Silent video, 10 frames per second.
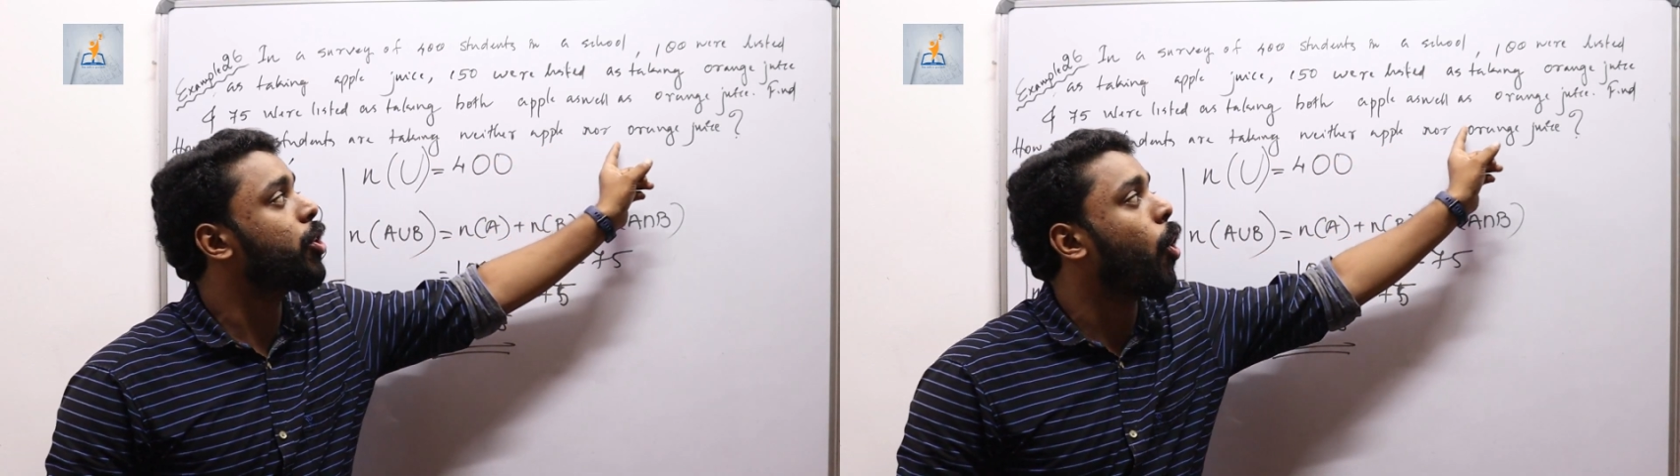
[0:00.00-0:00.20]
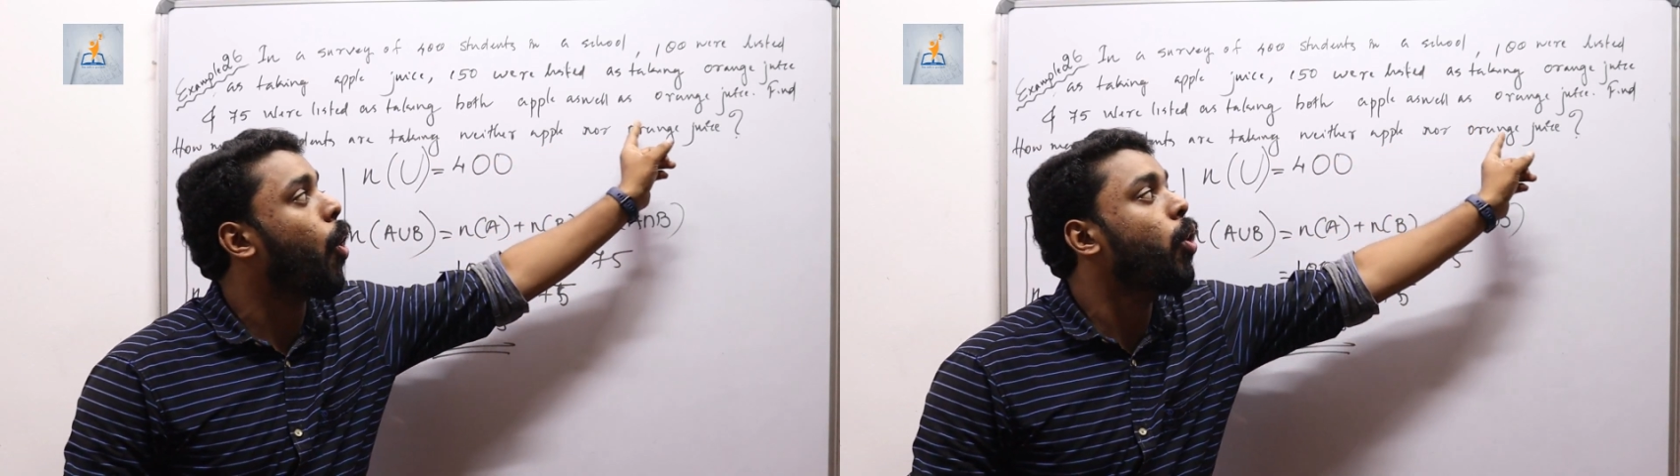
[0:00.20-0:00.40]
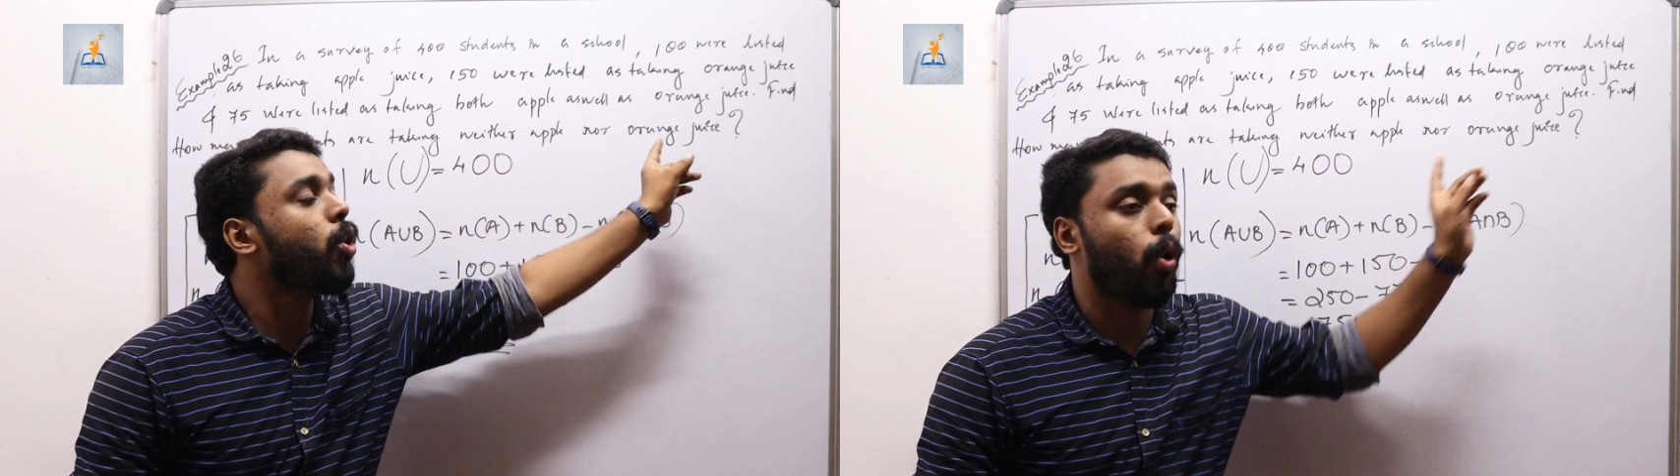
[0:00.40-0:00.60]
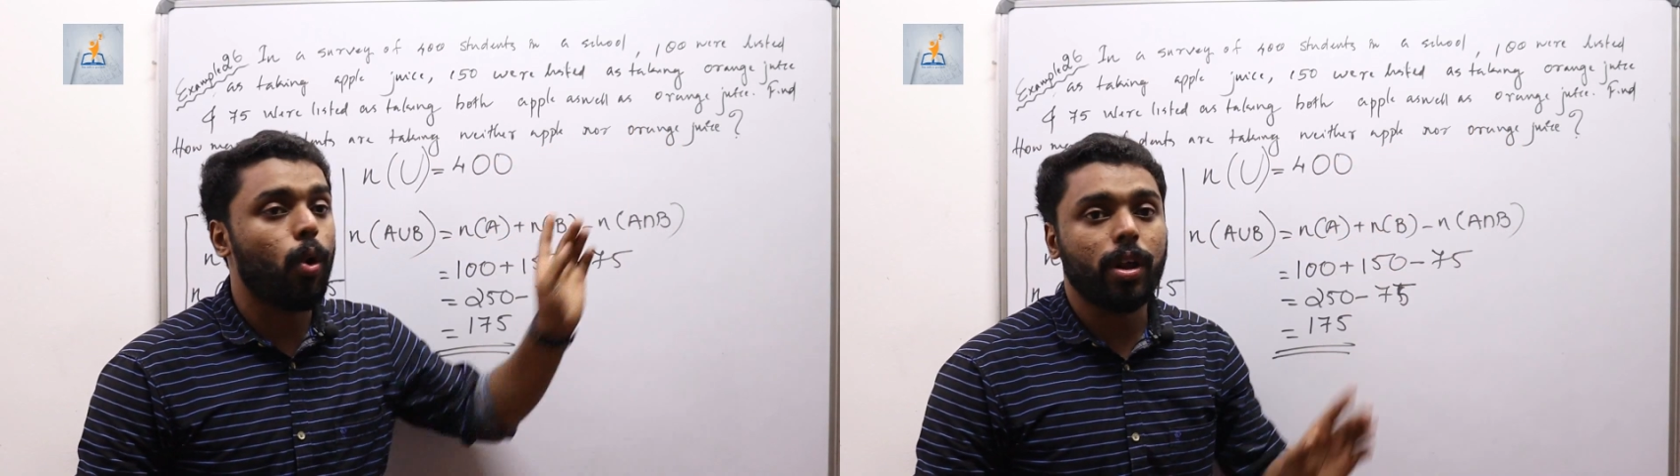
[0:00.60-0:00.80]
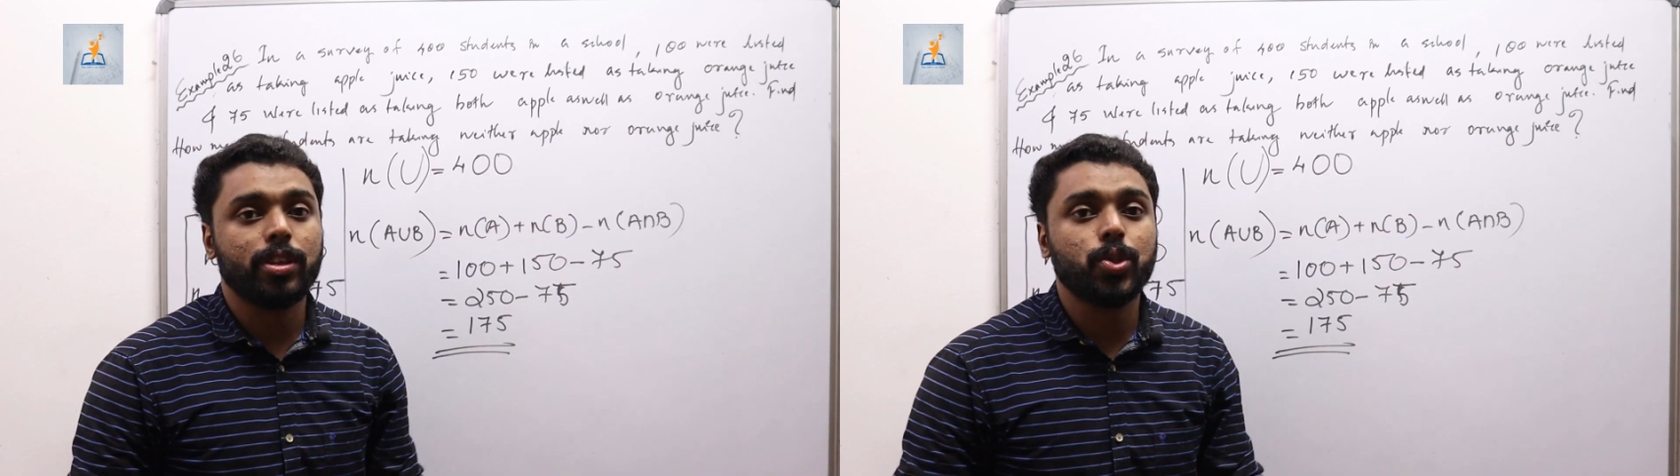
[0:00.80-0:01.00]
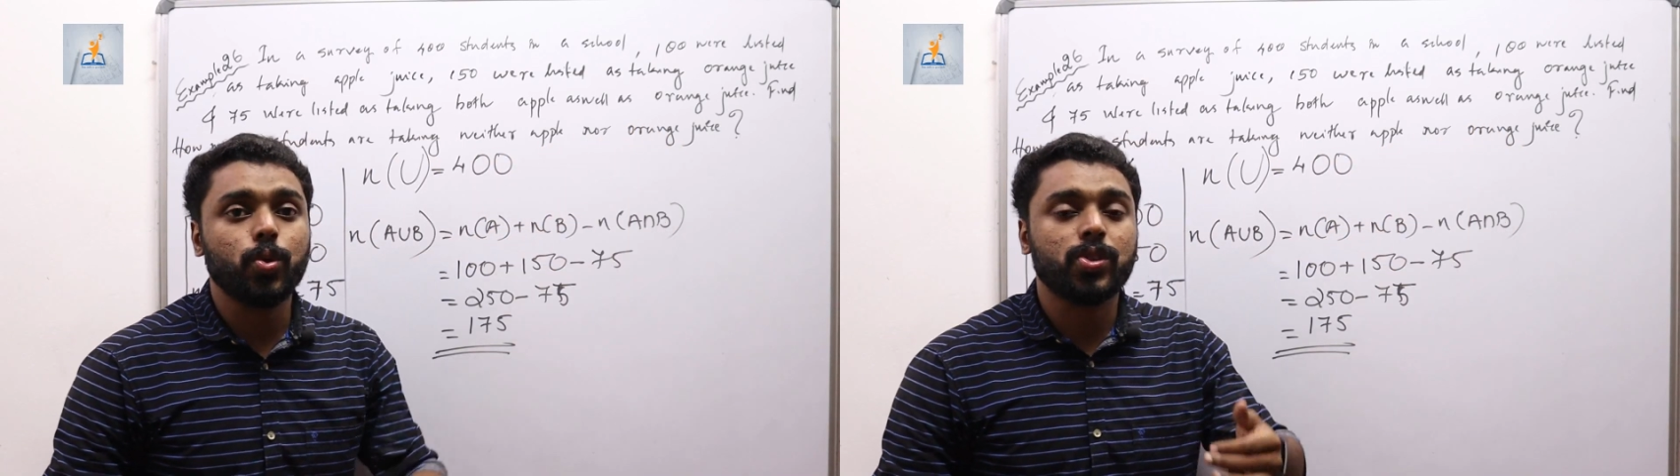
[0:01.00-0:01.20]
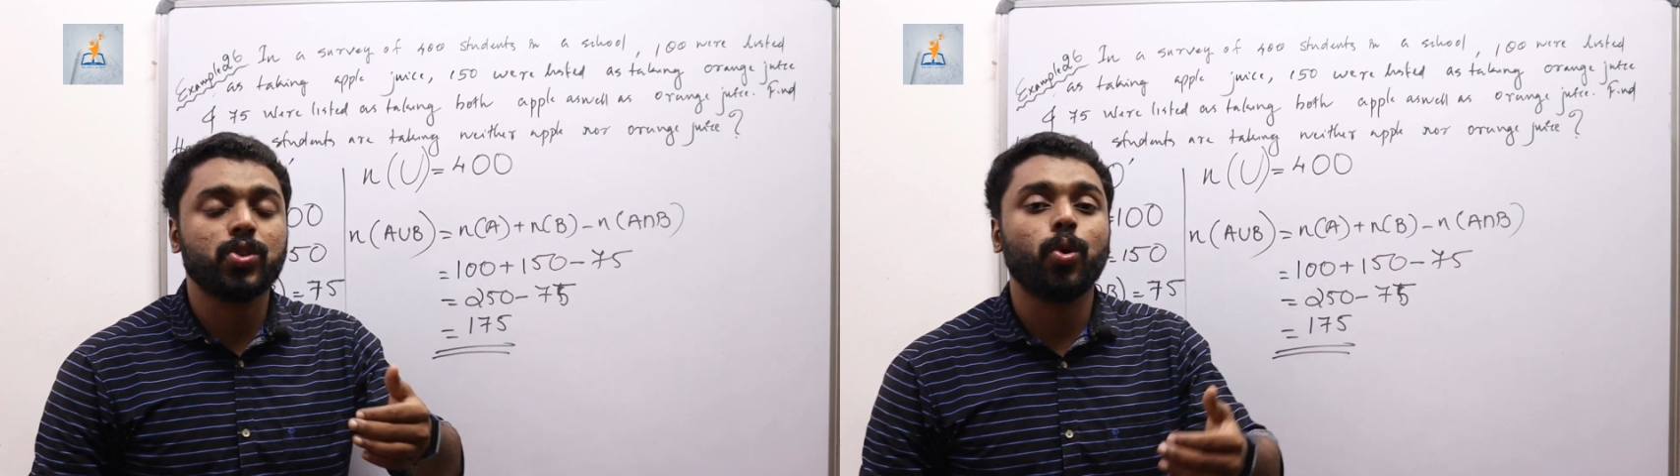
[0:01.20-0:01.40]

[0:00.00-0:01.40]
nor orange juice.